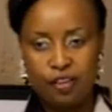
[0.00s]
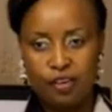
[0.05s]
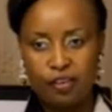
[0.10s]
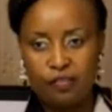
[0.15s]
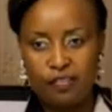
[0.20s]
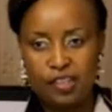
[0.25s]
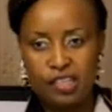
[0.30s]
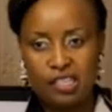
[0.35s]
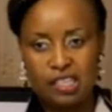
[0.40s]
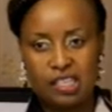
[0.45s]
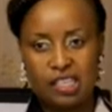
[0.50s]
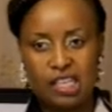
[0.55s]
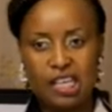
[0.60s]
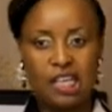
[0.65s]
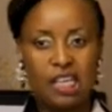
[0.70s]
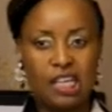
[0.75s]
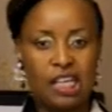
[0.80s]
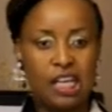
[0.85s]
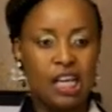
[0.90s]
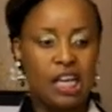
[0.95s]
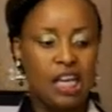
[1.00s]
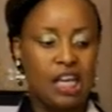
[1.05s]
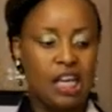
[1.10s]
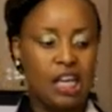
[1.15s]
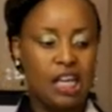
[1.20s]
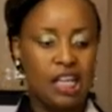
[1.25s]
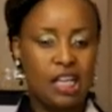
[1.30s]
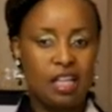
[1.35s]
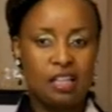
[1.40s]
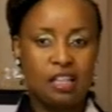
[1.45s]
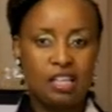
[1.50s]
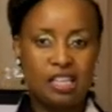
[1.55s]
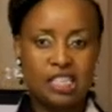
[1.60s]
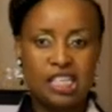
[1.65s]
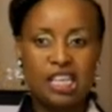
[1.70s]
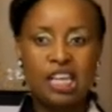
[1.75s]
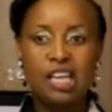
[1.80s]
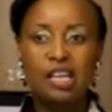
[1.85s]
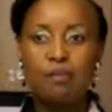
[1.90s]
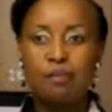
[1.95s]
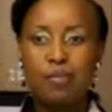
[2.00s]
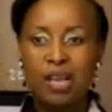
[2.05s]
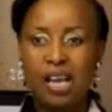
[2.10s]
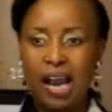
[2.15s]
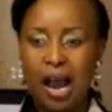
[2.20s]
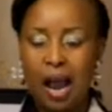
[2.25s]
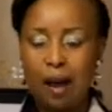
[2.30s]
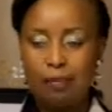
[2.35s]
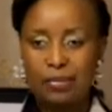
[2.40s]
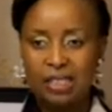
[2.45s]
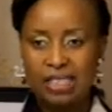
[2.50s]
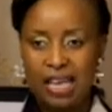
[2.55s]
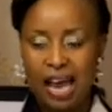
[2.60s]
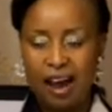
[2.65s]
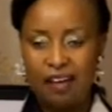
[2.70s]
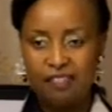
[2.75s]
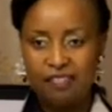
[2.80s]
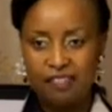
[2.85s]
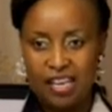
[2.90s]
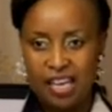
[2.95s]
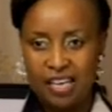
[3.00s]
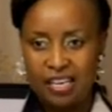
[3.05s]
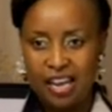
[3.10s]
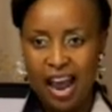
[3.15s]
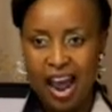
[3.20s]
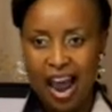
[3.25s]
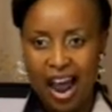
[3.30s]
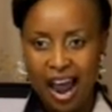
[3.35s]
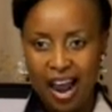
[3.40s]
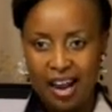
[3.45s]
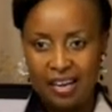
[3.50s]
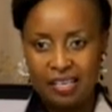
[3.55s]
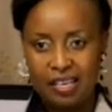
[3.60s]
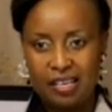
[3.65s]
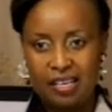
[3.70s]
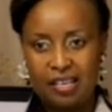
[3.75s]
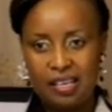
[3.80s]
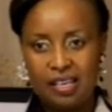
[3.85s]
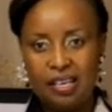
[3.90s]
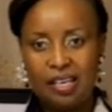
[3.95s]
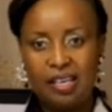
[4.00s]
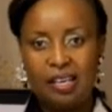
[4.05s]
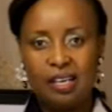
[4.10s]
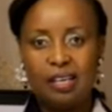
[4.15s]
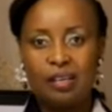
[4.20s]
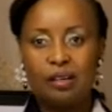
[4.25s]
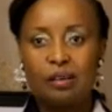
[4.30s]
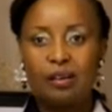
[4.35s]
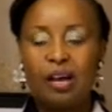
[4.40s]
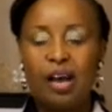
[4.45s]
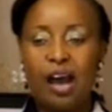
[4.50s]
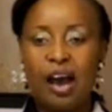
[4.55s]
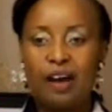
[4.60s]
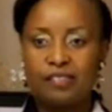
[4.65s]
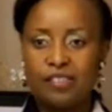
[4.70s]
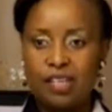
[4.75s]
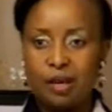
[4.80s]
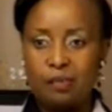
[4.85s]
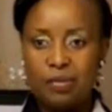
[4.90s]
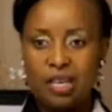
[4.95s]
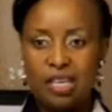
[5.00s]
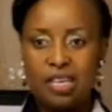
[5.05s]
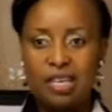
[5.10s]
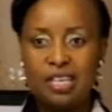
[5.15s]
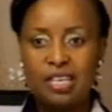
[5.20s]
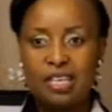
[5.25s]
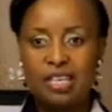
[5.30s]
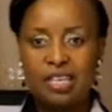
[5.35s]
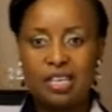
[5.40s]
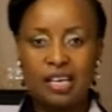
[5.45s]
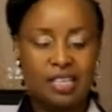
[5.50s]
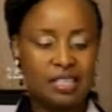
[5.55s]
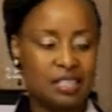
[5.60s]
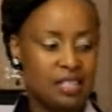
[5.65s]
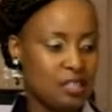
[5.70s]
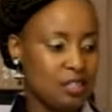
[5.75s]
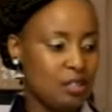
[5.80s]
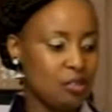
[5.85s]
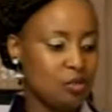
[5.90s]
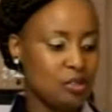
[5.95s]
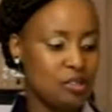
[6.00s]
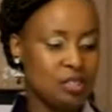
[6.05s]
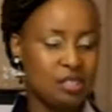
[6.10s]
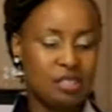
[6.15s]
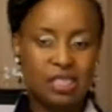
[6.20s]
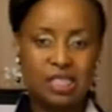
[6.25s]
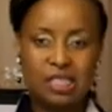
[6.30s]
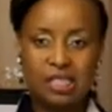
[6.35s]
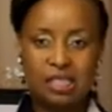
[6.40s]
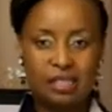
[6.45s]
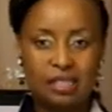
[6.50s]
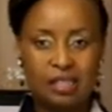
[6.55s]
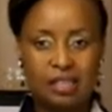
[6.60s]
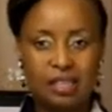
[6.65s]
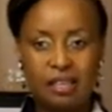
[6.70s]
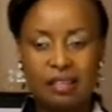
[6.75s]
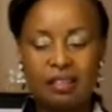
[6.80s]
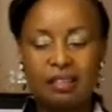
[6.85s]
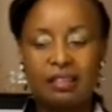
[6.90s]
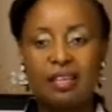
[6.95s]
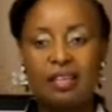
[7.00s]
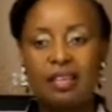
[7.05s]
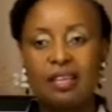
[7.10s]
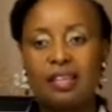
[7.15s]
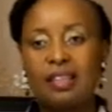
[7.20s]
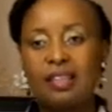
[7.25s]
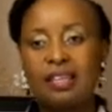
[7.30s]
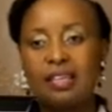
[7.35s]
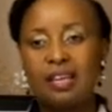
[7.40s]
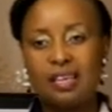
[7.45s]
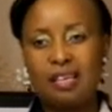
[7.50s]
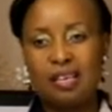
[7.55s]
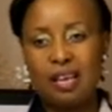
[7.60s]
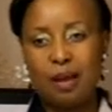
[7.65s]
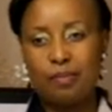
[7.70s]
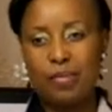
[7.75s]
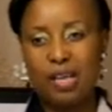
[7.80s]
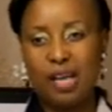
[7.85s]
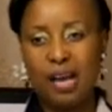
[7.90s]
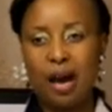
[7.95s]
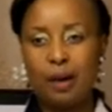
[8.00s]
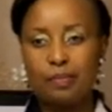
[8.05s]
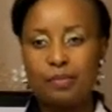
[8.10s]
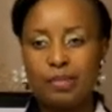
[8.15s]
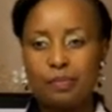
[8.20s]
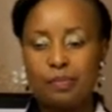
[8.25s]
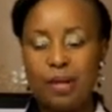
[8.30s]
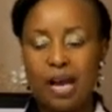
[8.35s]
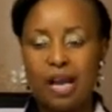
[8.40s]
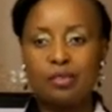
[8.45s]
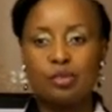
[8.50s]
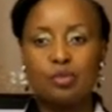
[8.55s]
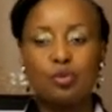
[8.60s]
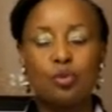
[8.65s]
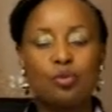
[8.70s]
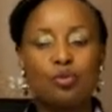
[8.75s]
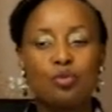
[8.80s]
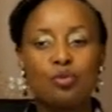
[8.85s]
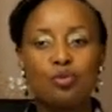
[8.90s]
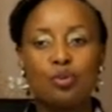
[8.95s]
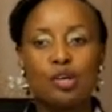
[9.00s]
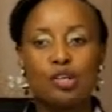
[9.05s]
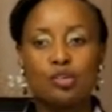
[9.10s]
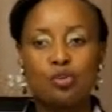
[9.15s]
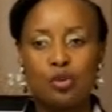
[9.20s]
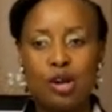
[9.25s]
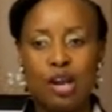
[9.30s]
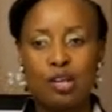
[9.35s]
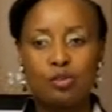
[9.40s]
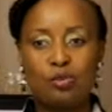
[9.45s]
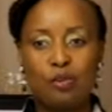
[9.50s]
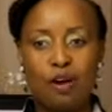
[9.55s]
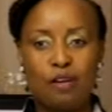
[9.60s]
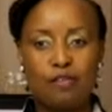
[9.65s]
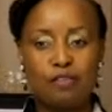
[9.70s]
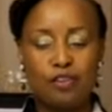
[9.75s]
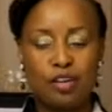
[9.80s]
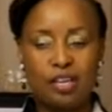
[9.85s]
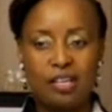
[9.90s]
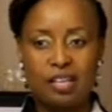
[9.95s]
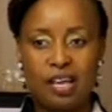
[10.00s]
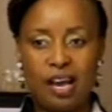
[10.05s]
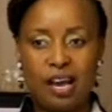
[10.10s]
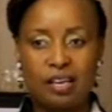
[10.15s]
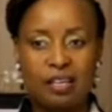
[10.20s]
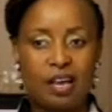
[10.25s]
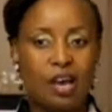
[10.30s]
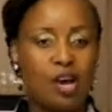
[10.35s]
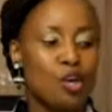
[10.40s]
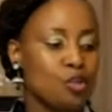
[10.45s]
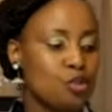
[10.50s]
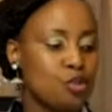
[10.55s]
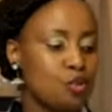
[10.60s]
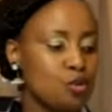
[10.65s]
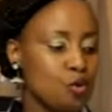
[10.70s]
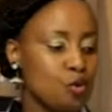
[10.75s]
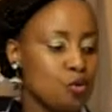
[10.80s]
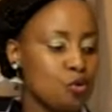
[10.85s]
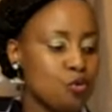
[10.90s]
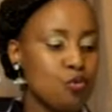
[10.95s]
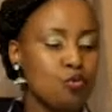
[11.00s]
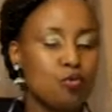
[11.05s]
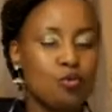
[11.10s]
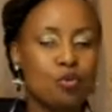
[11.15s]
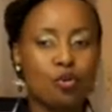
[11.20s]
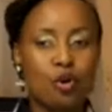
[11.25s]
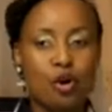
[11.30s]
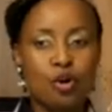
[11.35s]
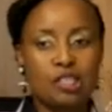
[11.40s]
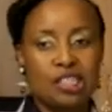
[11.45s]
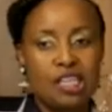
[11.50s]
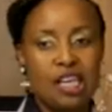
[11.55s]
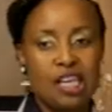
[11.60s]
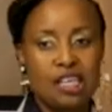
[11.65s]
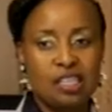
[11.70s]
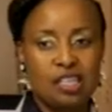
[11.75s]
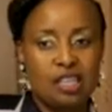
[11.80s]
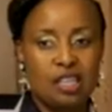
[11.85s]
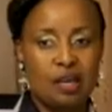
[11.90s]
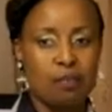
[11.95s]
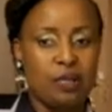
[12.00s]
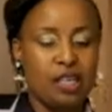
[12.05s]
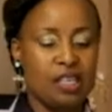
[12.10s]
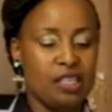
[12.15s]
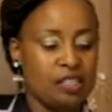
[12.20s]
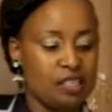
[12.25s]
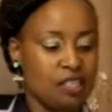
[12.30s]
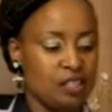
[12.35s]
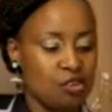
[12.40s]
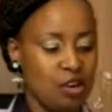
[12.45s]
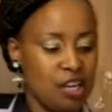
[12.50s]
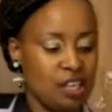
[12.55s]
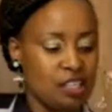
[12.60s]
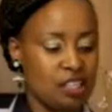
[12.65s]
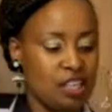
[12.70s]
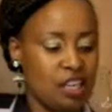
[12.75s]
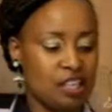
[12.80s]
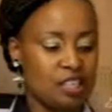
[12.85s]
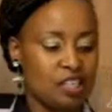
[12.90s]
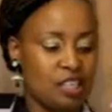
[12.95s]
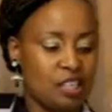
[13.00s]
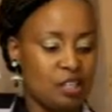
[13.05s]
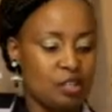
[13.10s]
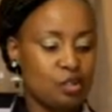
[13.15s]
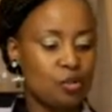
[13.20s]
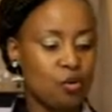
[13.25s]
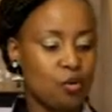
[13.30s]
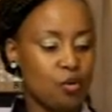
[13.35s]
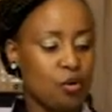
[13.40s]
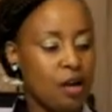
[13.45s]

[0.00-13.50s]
of the skin. The skin becomes tough and hard. After many years, the area becomes bad. So you are trying to avoid that. So you rotate the places you are injecting. So